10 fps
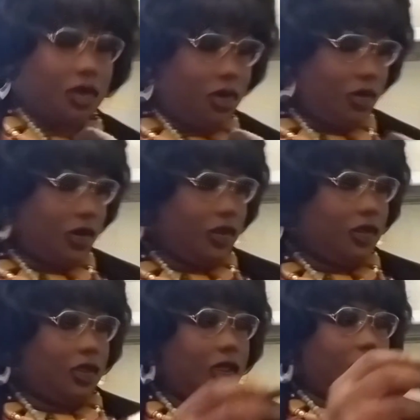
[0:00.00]

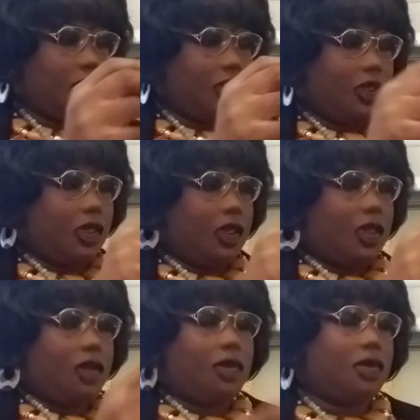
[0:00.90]
on
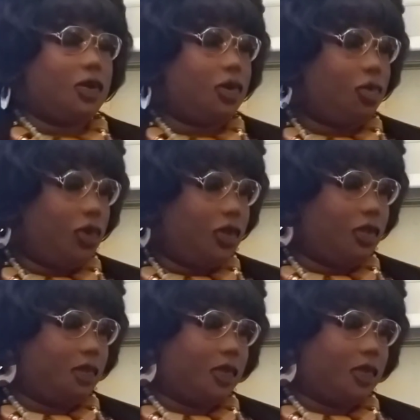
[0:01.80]
what